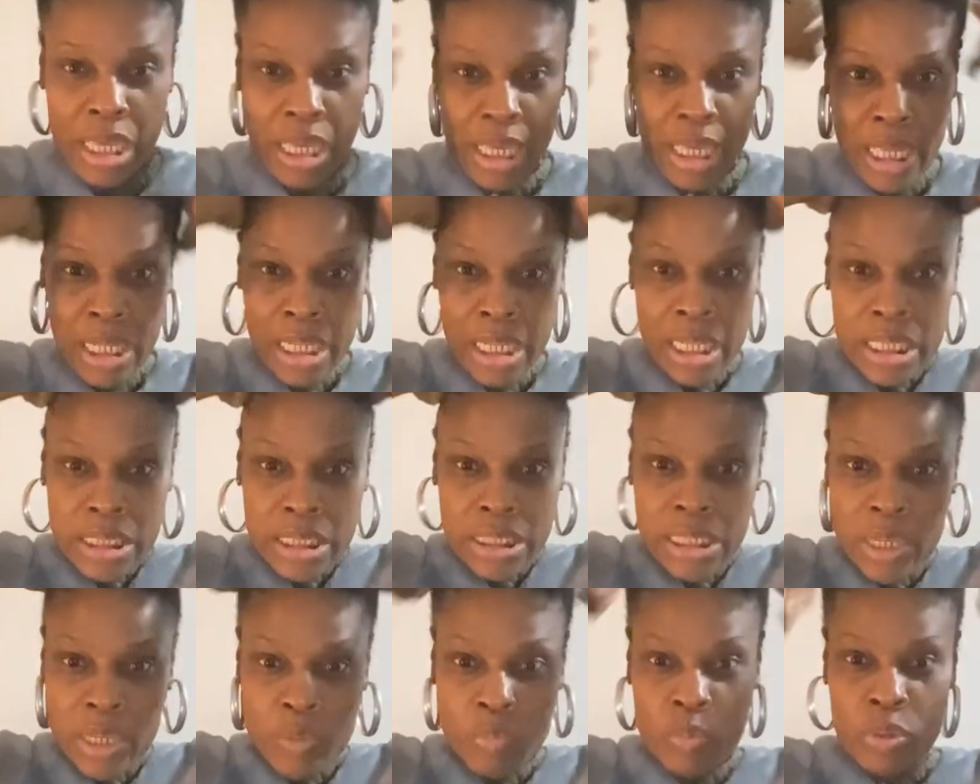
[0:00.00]
And let's
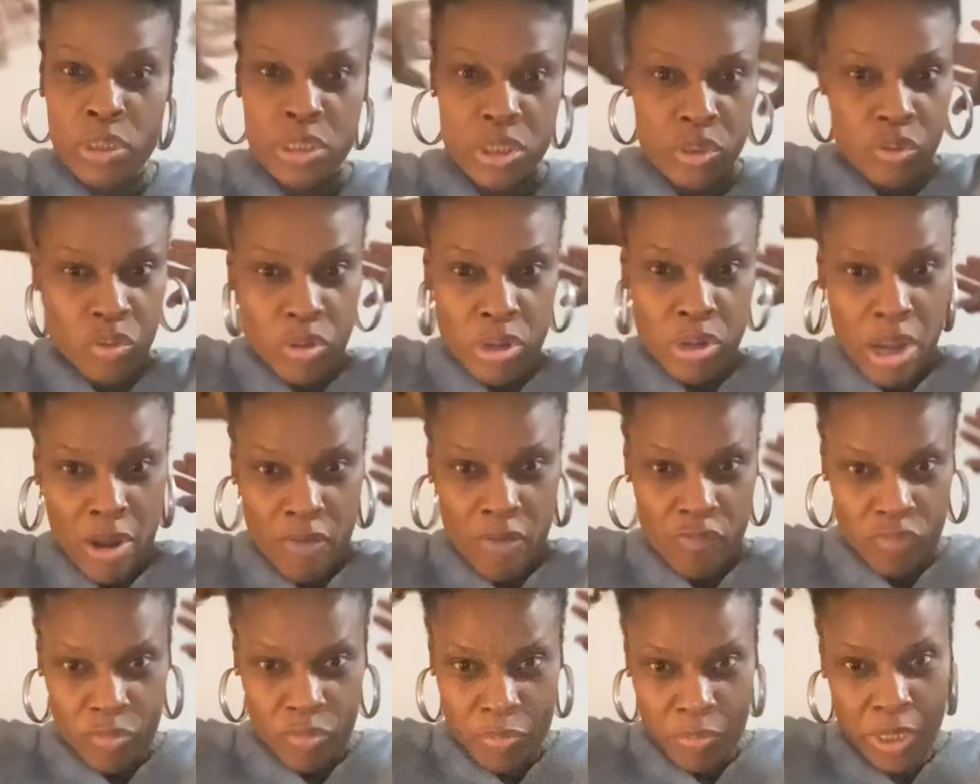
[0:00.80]
say we start
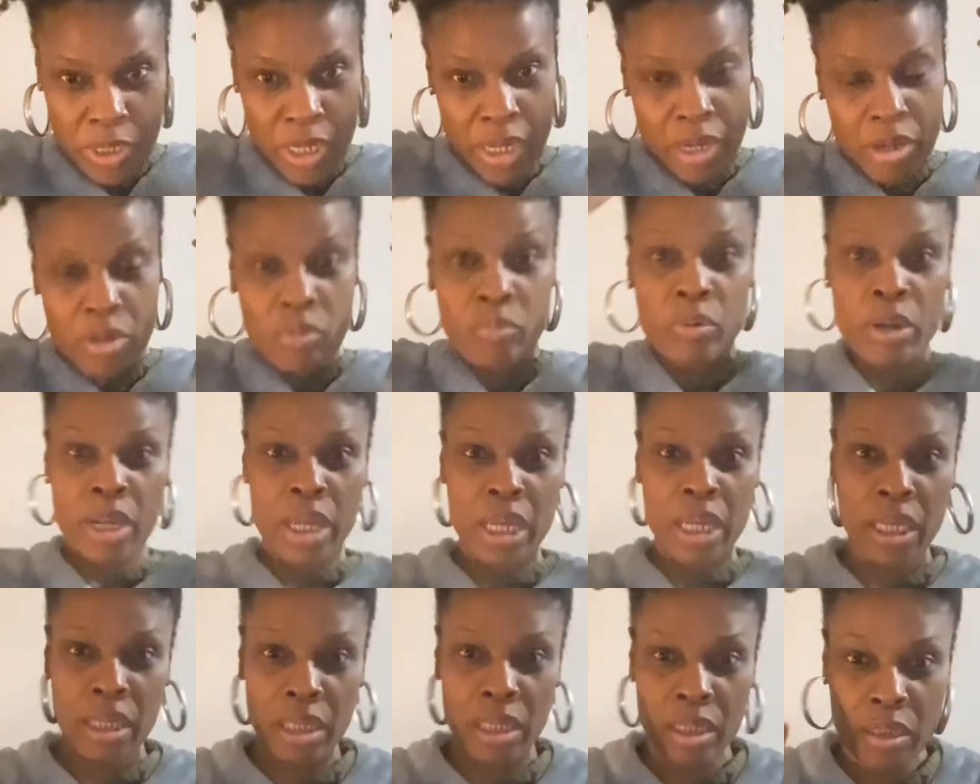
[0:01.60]
out from there,
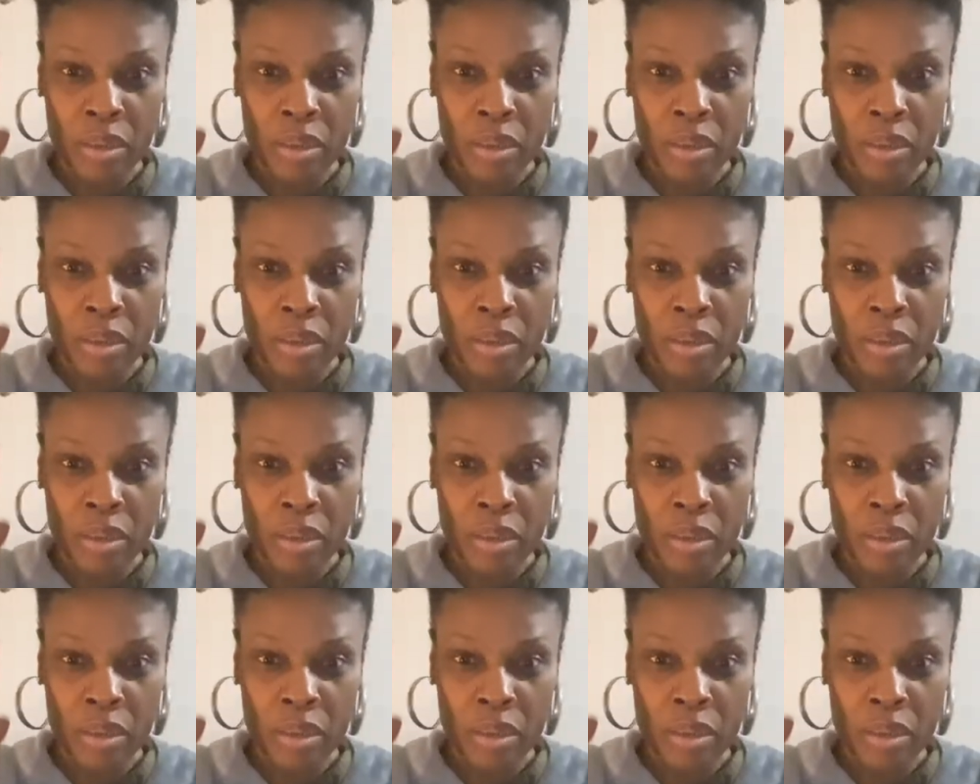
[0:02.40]
right?